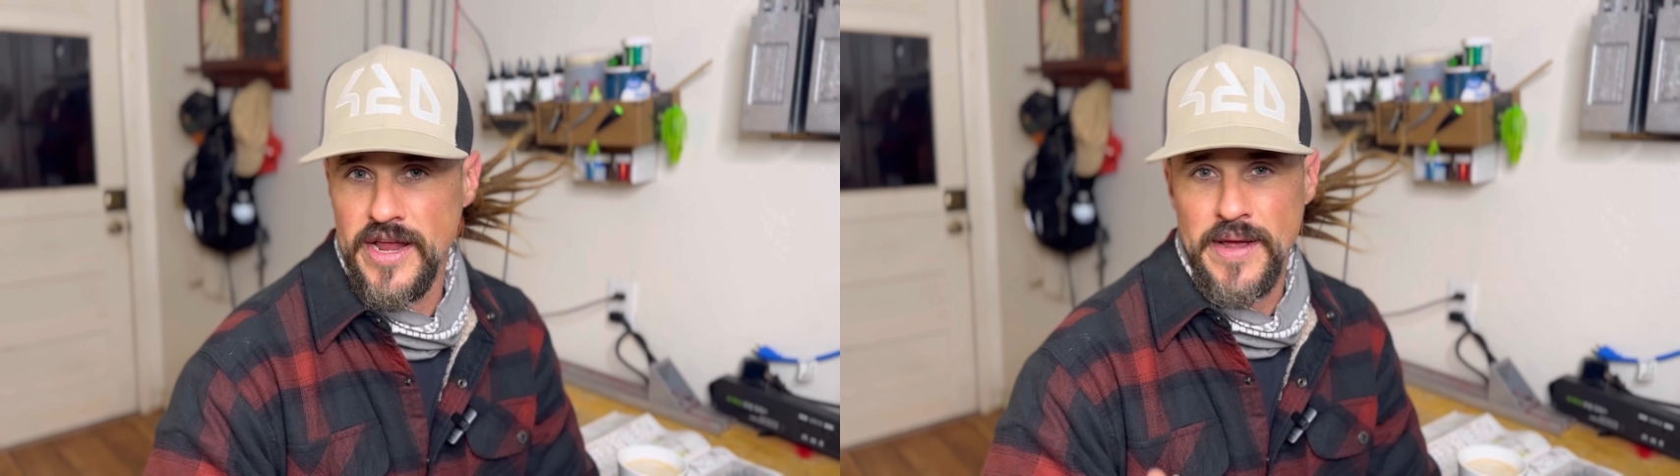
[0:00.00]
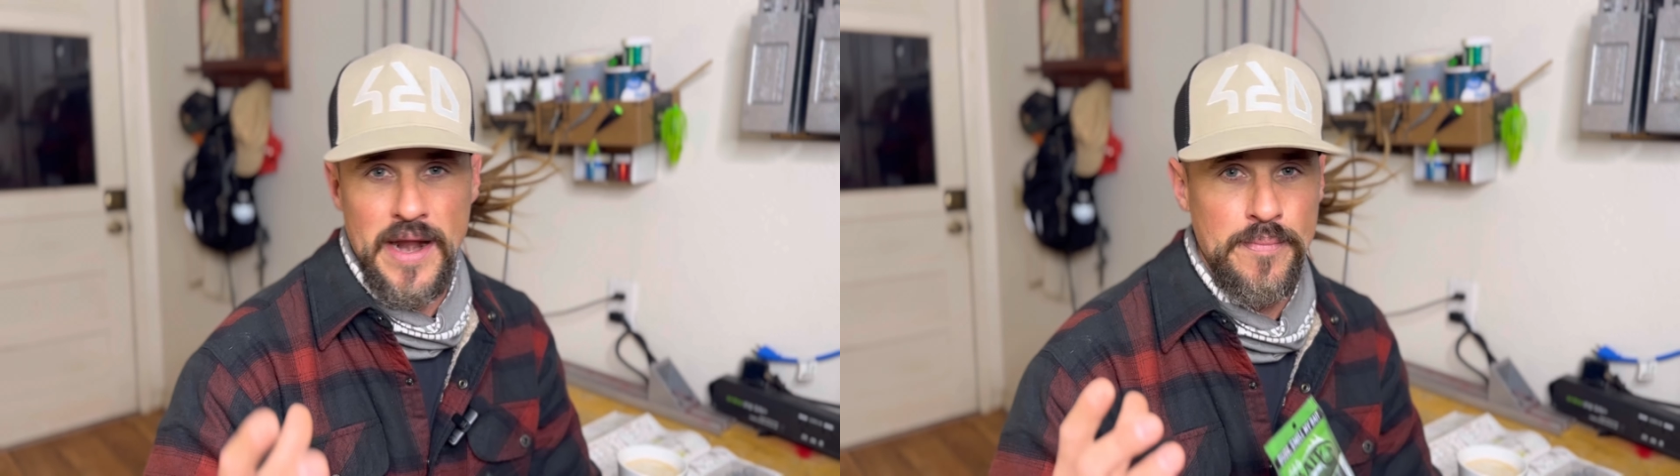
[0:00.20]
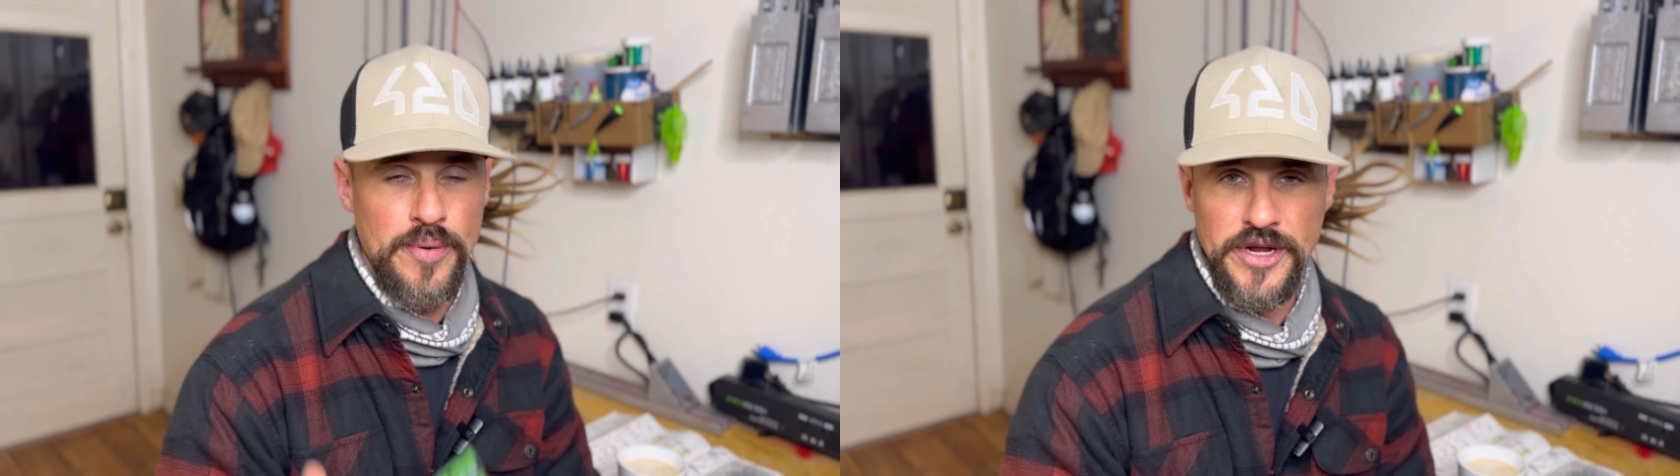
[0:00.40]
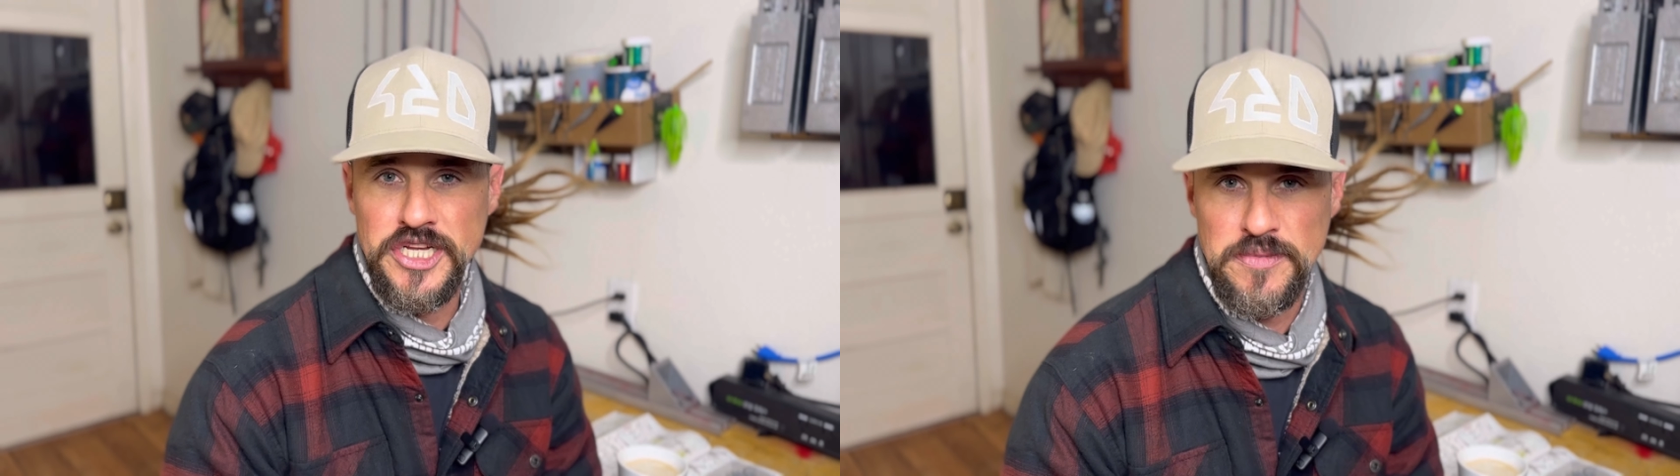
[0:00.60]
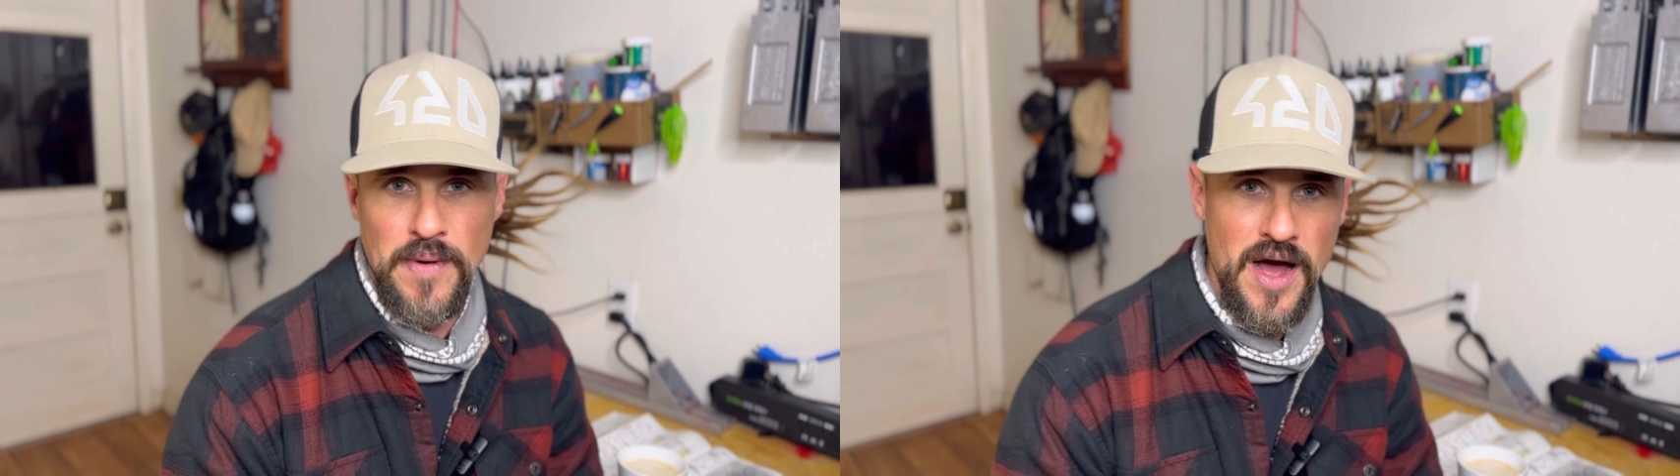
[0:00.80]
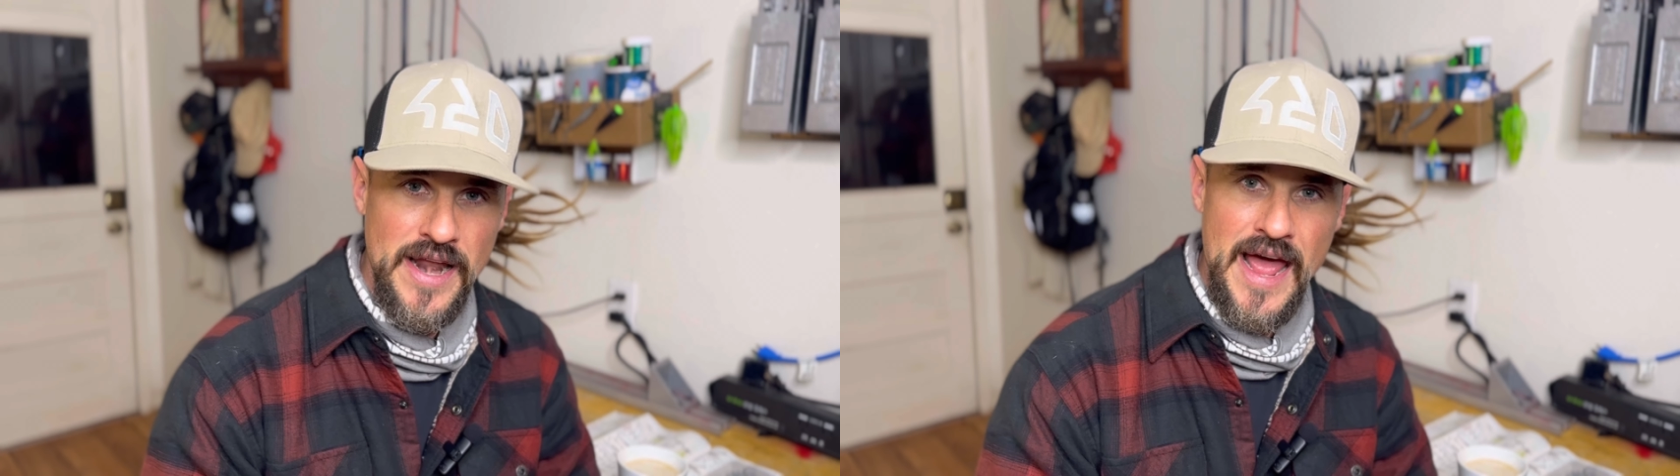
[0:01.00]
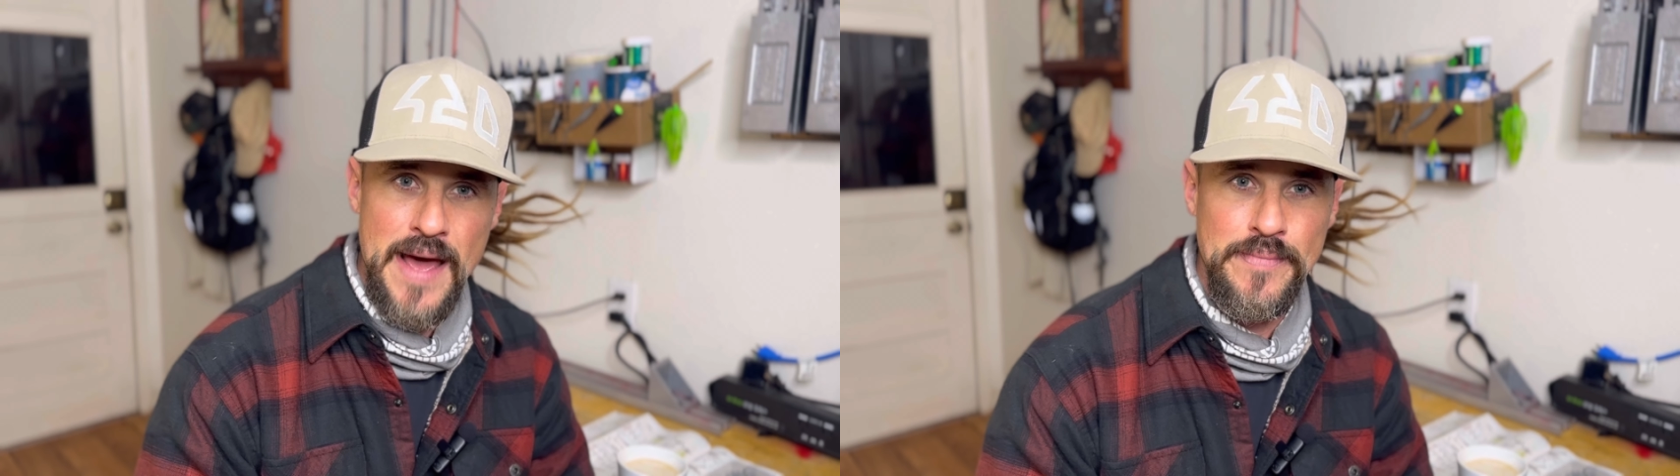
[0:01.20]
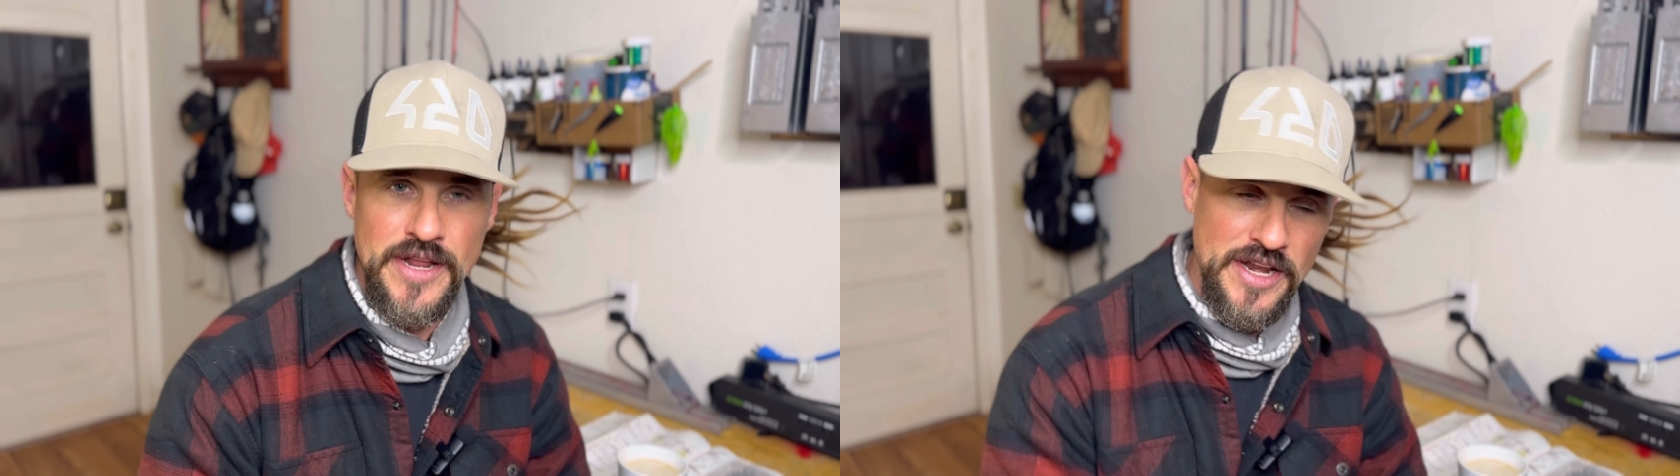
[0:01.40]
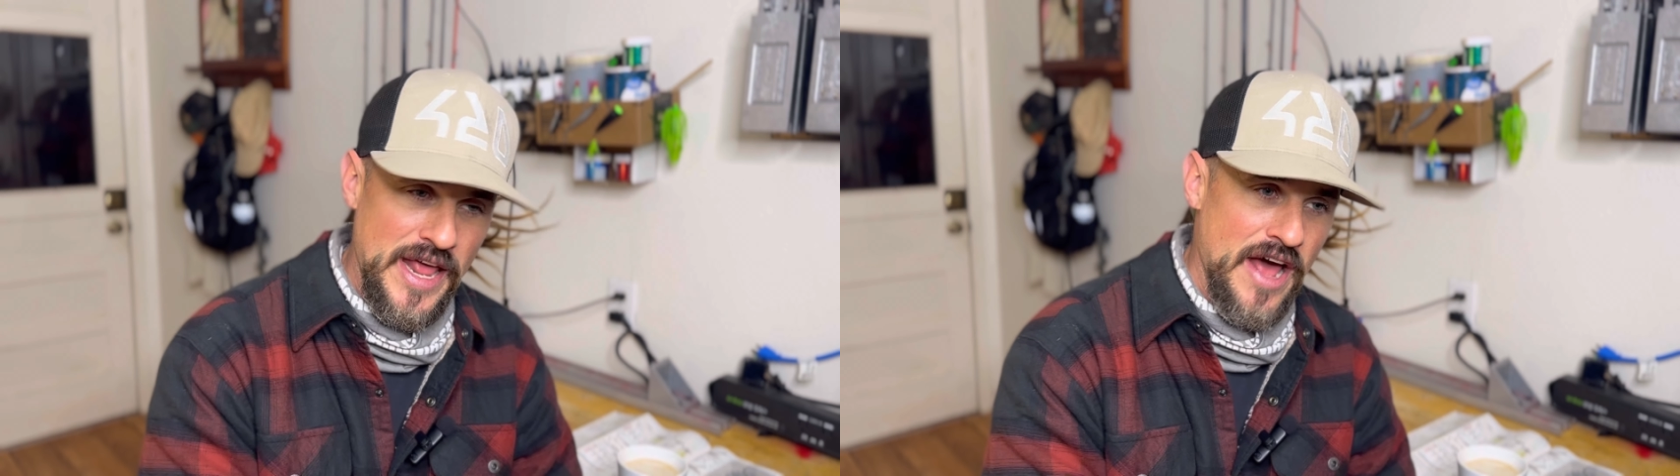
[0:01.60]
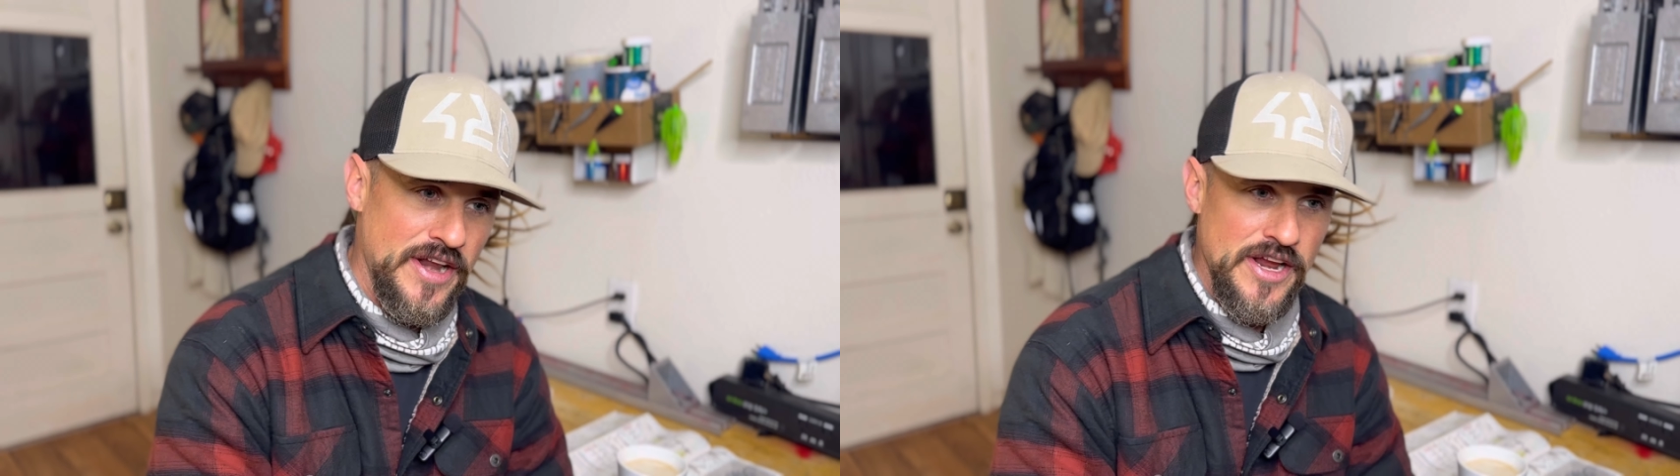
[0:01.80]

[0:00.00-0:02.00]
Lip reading: got a pre-spawn happening down